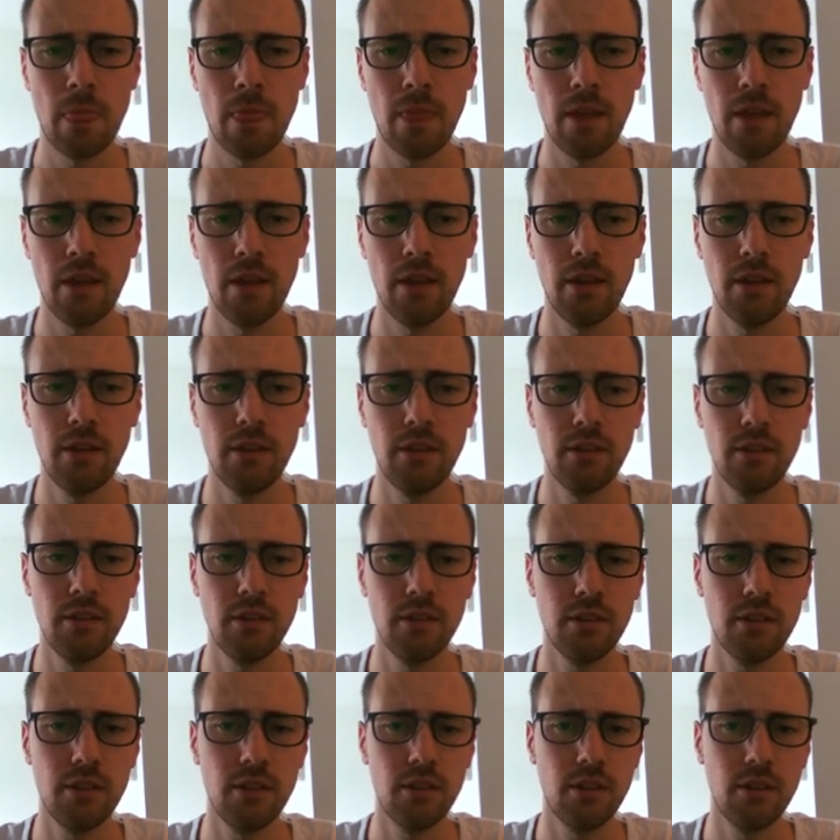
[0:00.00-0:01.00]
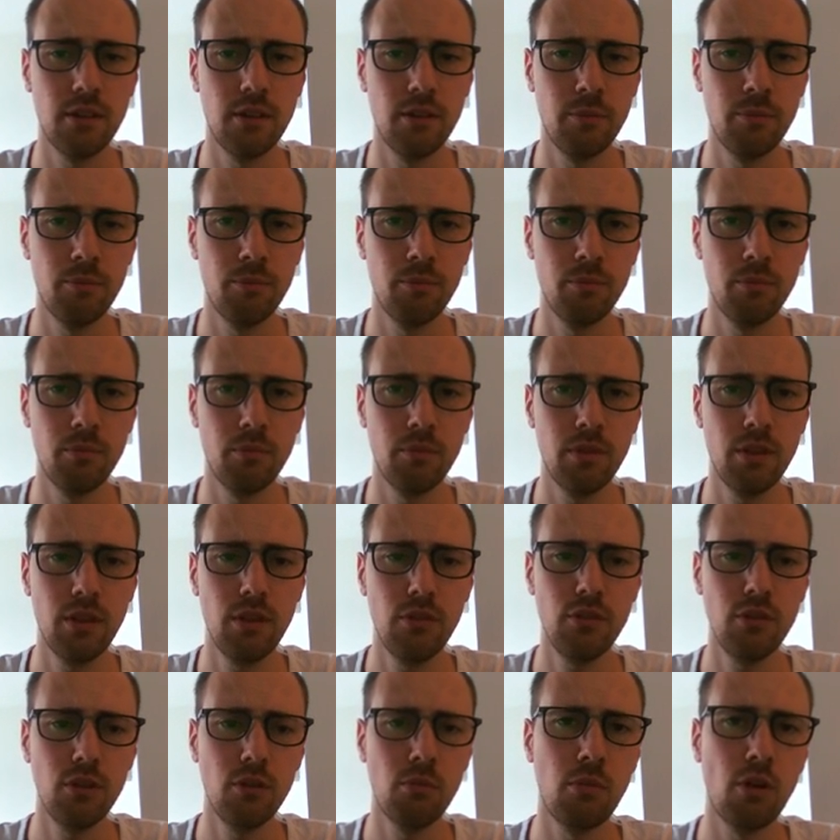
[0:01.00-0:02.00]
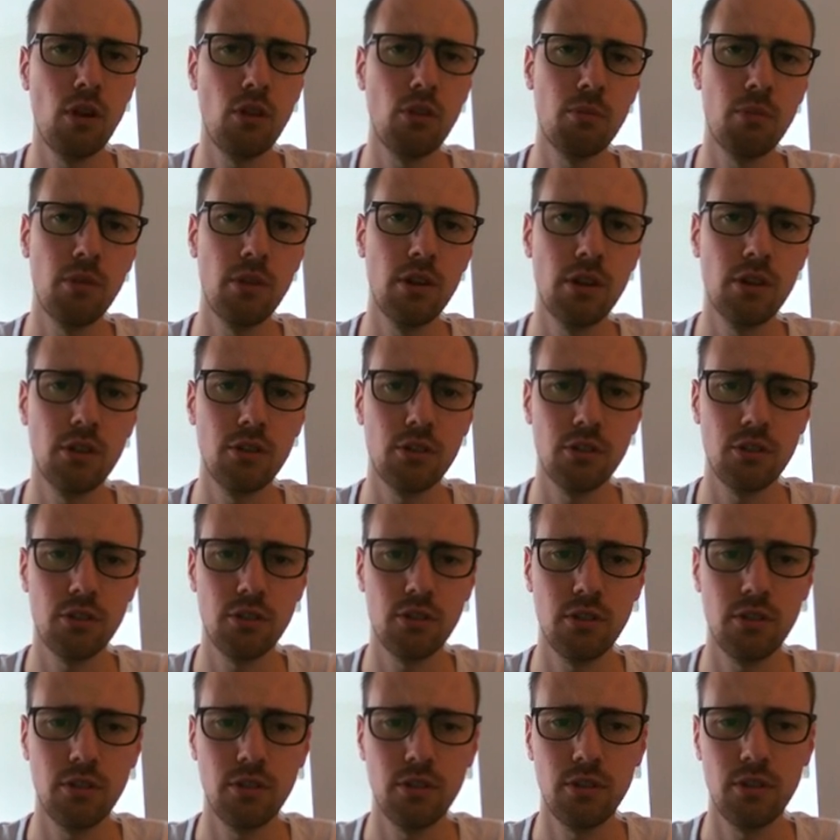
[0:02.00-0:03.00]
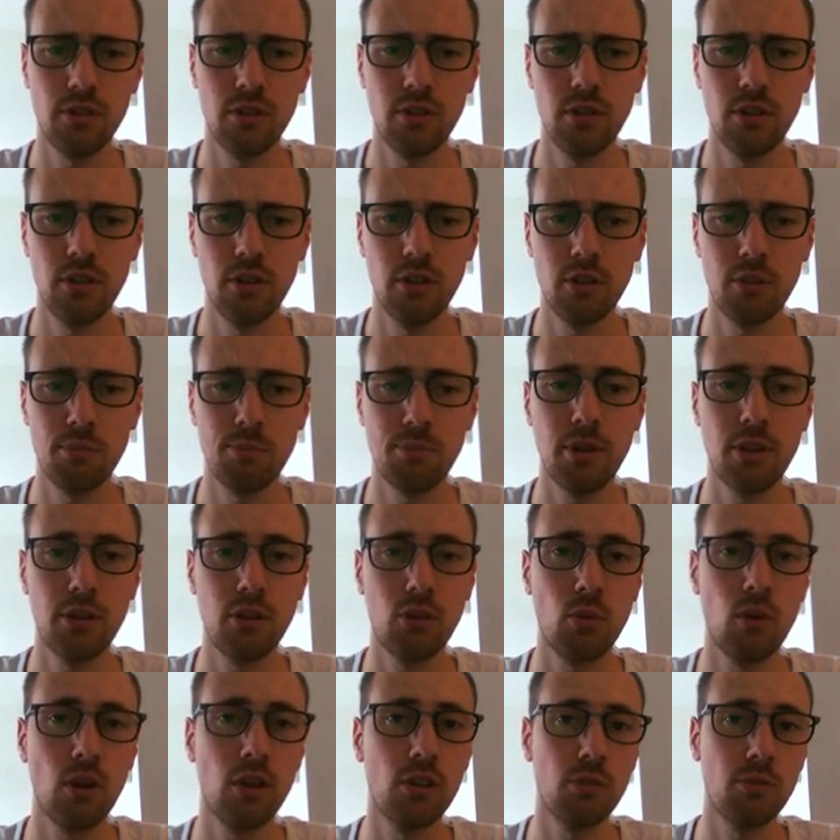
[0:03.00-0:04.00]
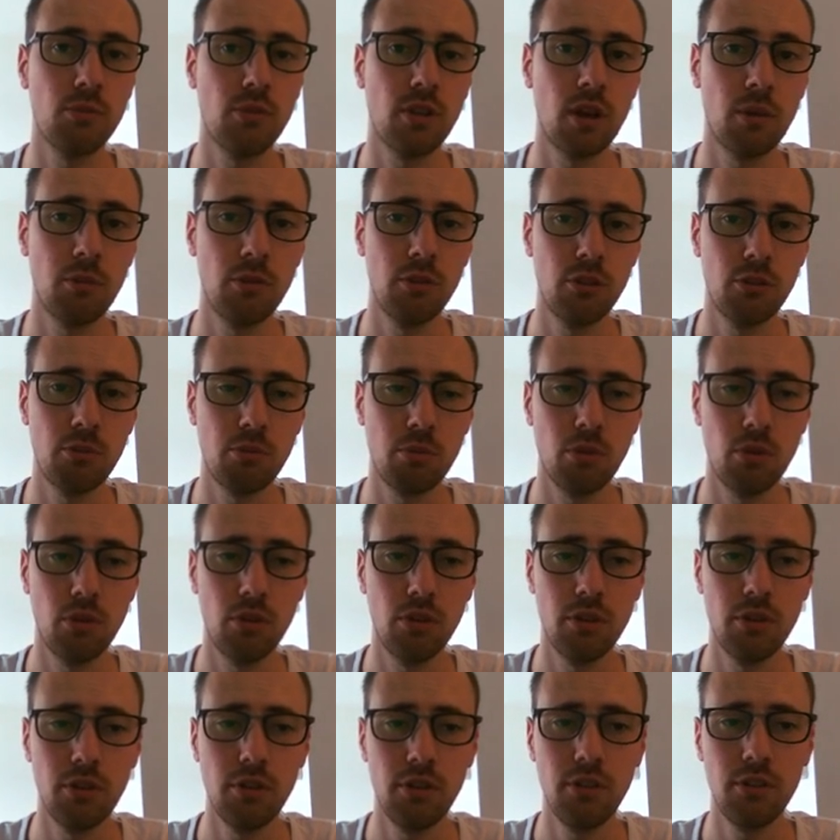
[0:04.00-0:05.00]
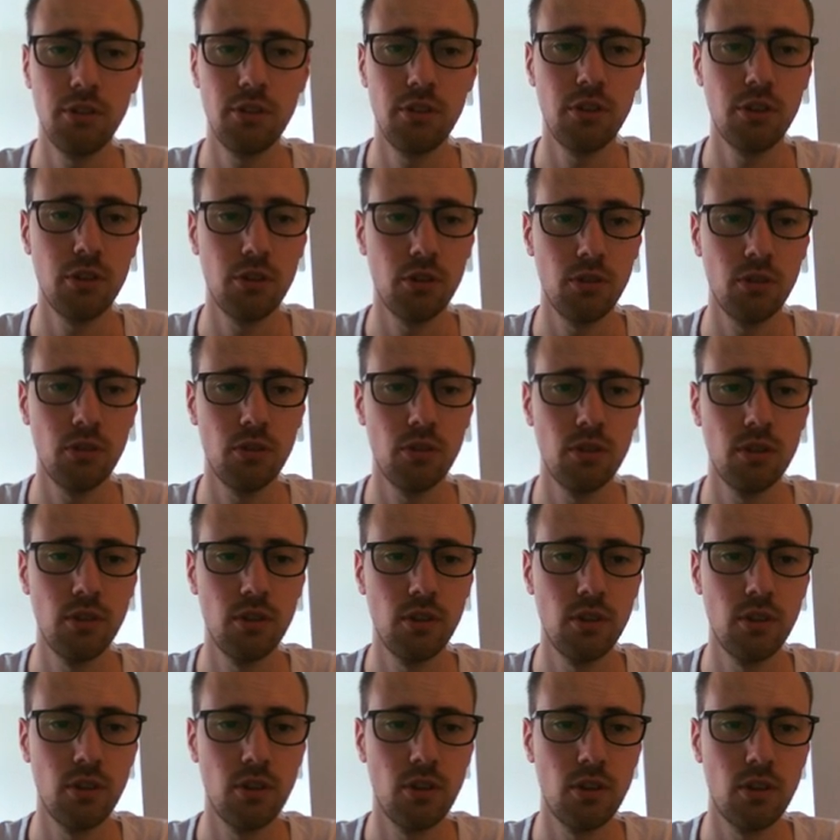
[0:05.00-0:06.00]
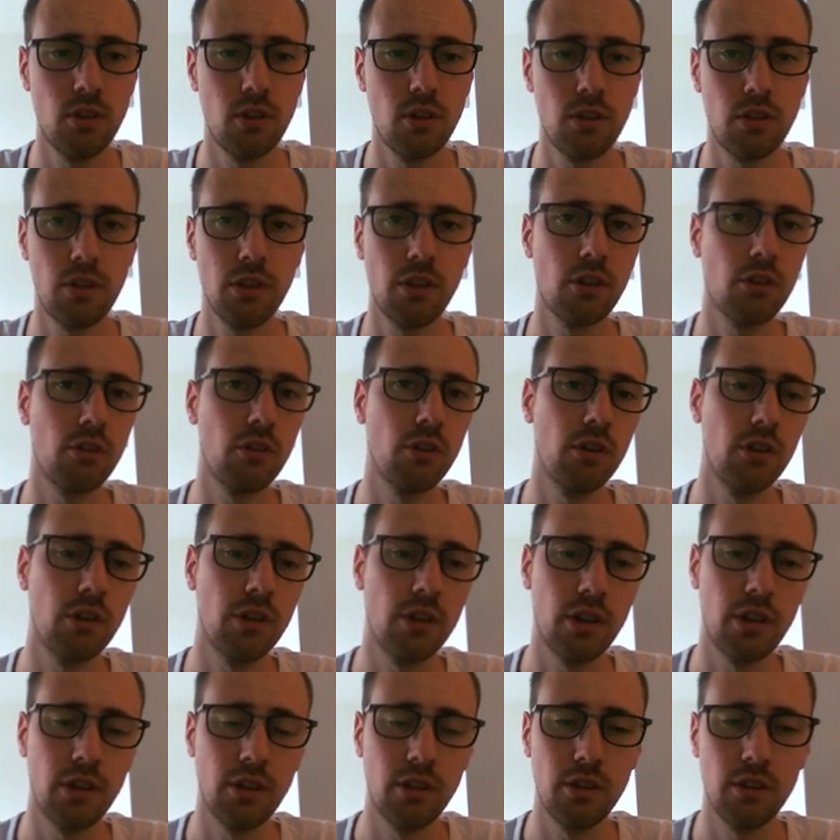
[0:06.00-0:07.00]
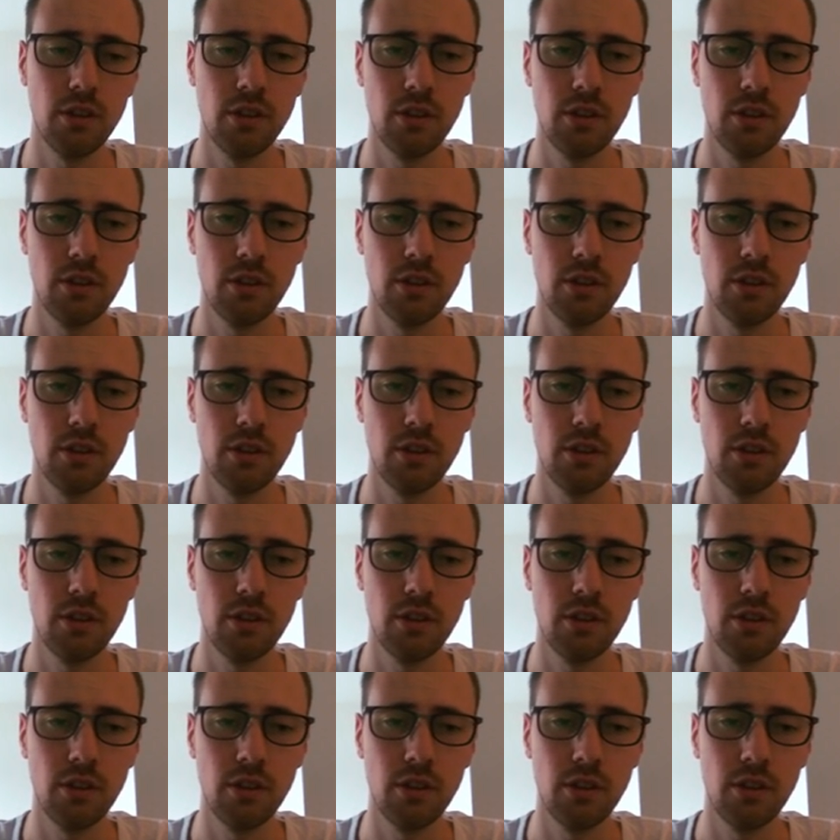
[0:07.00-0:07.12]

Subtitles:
And even though both players spent quite some time at this point, this is still theory, and